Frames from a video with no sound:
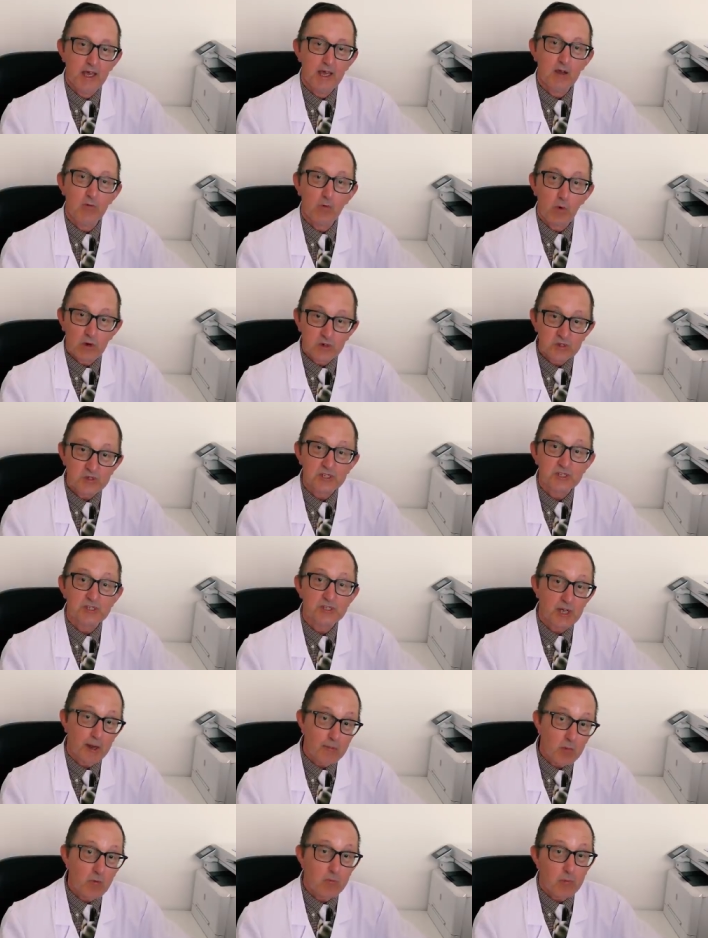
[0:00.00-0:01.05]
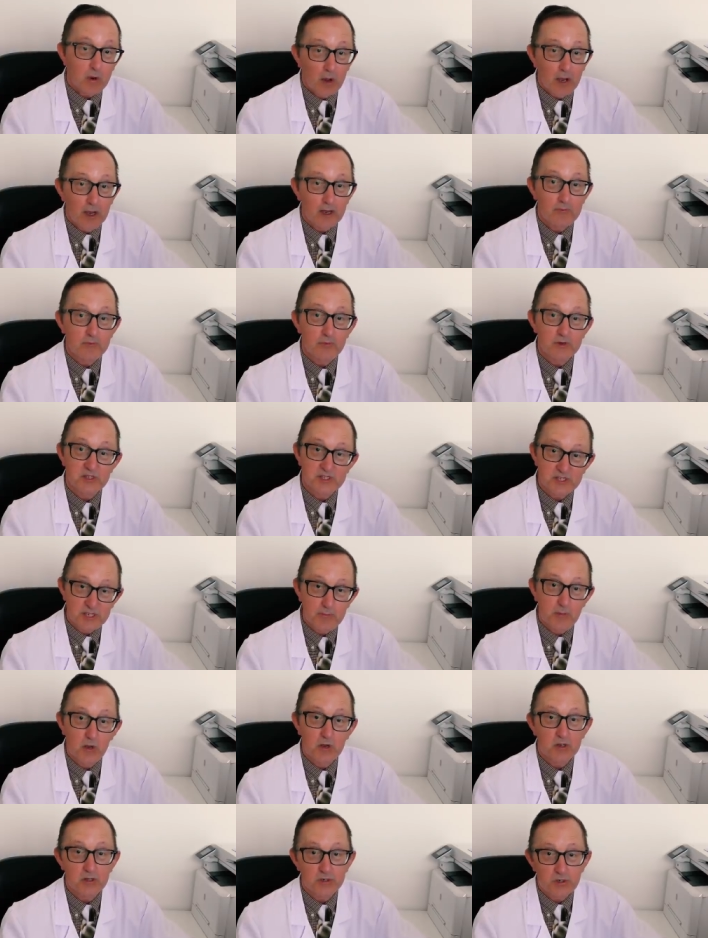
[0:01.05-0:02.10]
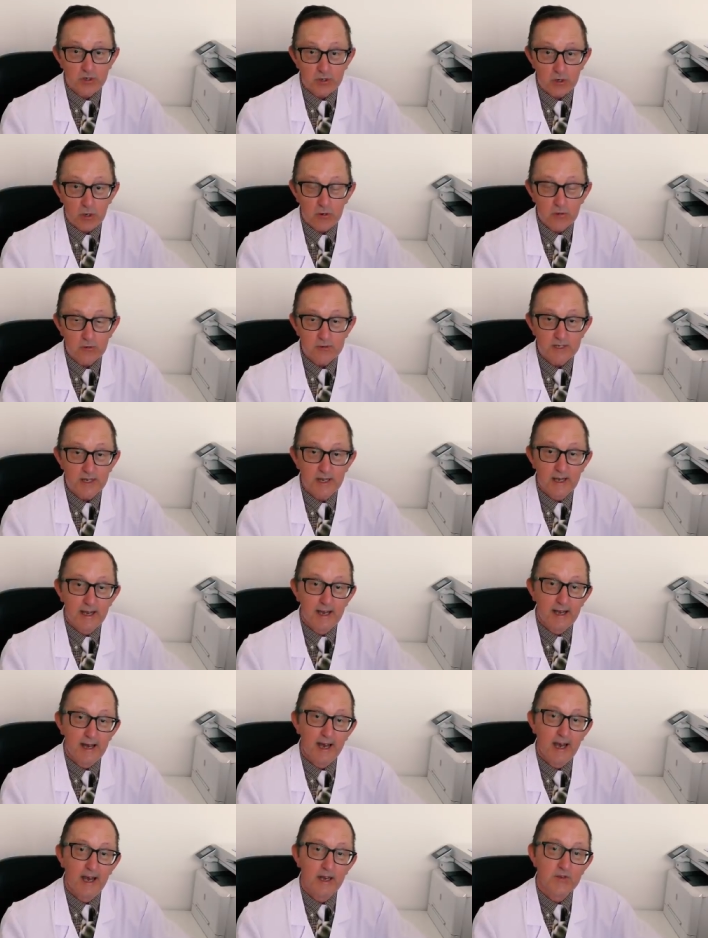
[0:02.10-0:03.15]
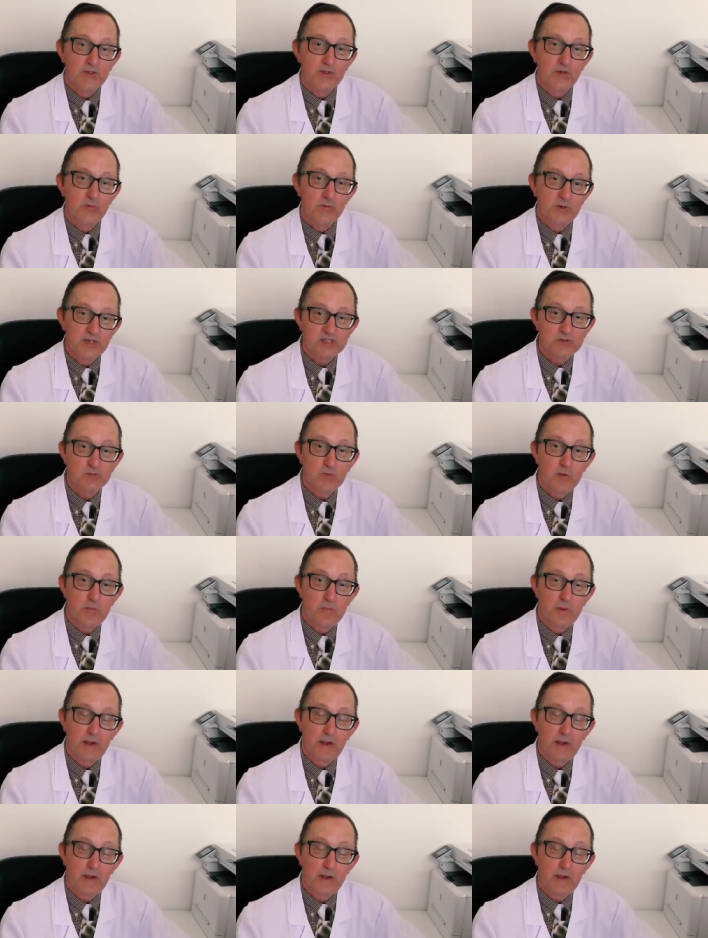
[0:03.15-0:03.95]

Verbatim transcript: It was double-blind placebo-controlled, and the reason we